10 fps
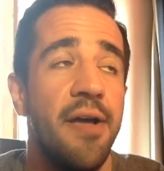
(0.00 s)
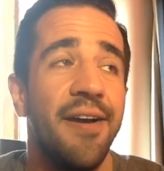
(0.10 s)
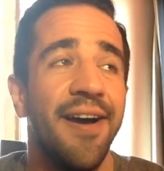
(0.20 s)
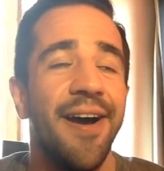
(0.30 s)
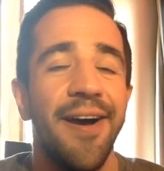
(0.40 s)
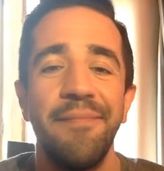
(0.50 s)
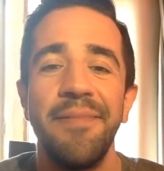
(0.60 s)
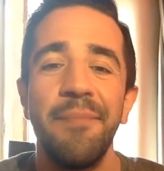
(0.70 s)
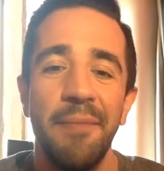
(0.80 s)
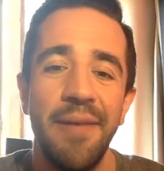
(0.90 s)

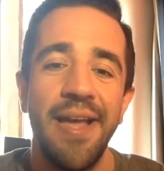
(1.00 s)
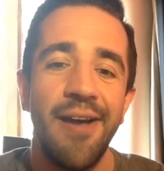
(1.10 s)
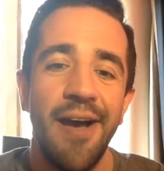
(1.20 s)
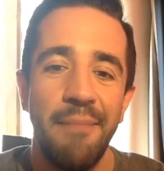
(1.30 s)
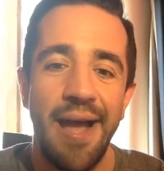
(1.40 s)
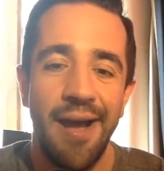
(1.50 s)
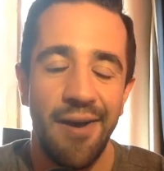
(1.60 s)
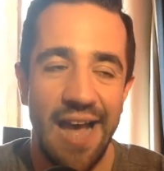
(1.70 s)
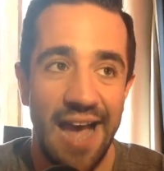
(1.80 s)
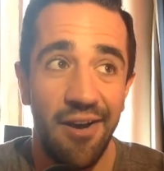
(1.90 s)
But me and her met
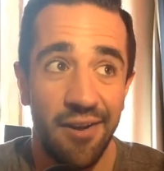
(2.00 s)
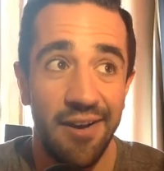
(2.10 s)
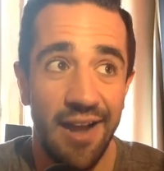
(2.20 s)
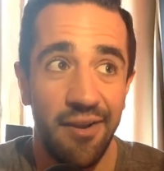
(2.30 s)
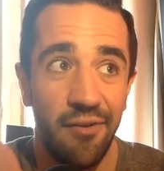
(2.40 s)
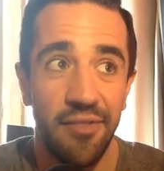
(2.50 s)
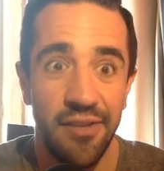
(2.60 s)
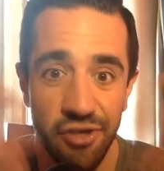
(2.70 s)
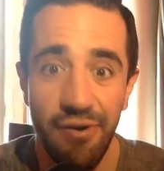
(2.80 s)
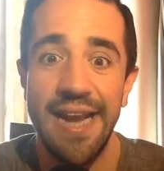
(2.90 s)
at, like, on the
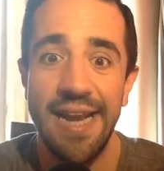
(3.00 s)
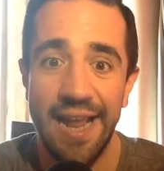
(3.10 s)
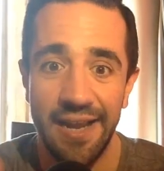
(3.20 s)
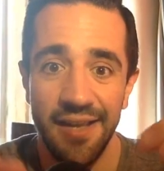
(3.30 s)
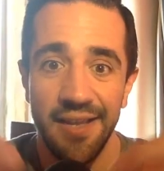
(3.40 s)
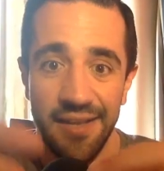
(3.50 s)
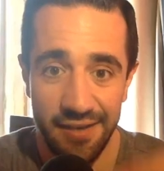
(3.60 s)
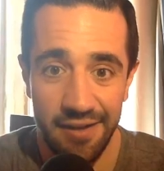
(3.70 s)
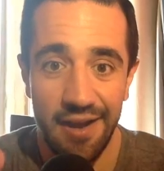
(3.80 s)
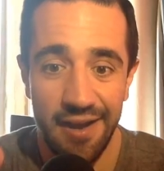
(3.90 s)
training
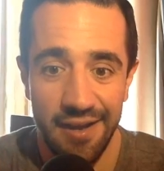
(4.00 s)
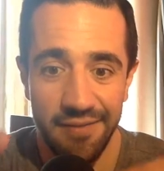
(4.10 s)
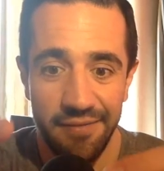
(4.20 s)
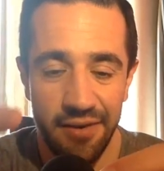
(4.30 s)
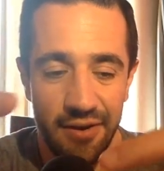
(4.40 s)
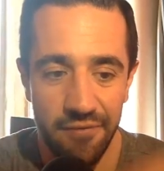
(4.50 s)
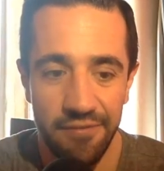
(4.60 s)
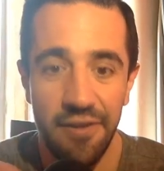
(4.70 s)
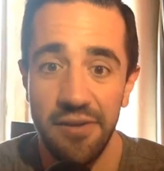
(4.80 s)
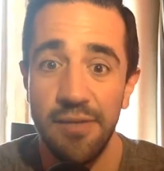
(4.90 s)
to
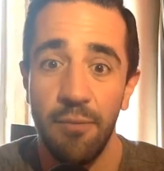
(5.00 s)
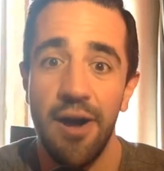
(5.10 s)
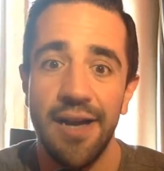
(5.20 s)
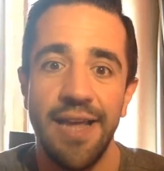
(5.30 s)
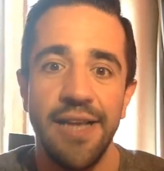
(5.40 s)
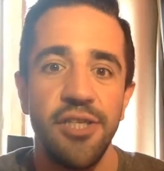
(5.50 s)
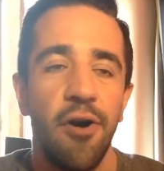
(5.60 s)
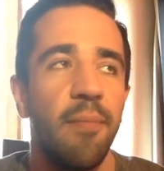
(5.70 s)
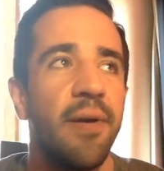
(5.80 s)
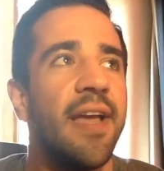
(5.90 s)
work at that
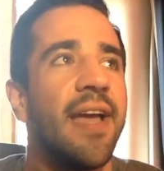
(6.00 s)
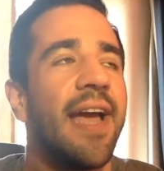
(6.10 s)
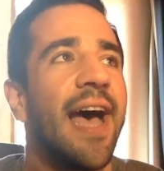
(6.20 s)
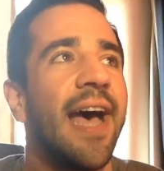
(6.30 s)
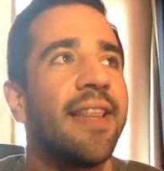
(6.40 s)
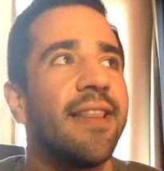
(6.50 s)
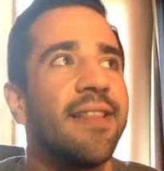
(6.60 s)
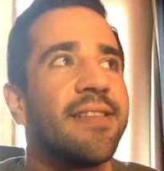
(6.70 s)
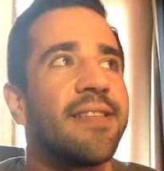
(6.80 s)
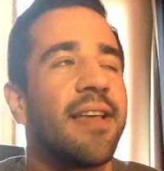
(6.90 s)
job,
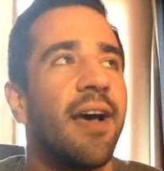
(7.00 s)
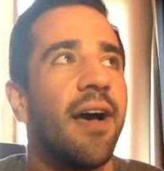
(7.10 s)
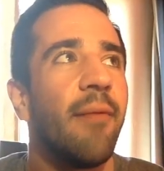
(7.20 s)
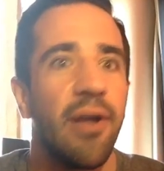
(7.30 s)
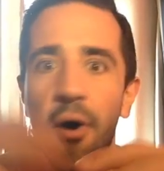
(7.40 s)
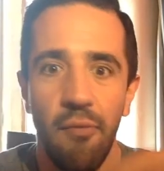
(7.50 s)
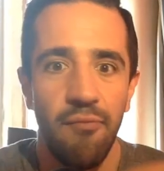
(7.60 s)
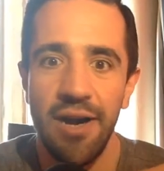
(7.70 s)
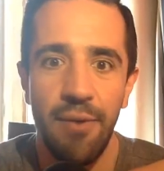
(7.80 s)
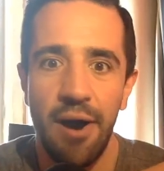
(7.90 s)
and we got on
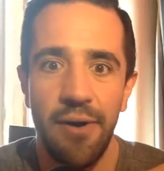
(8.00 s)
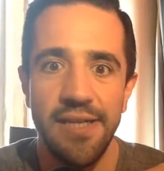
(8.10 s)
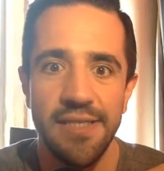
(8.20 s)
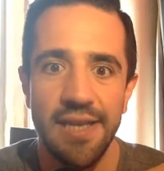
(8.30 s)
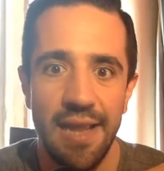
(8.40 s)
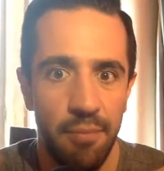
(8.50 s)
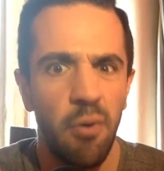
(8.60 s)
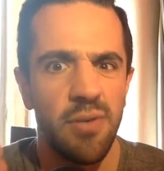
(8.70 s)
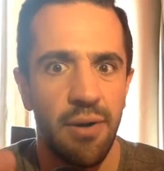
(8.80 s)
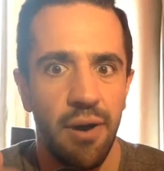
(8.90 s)
really well instantly. But
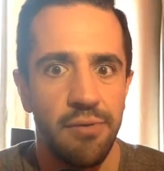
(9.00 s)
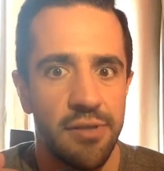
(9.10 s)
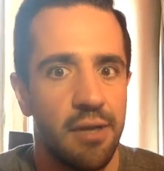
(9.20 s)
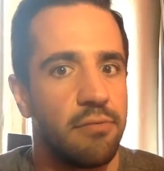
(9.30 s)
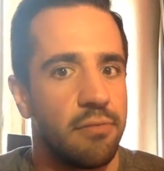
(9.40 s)
also, I was like,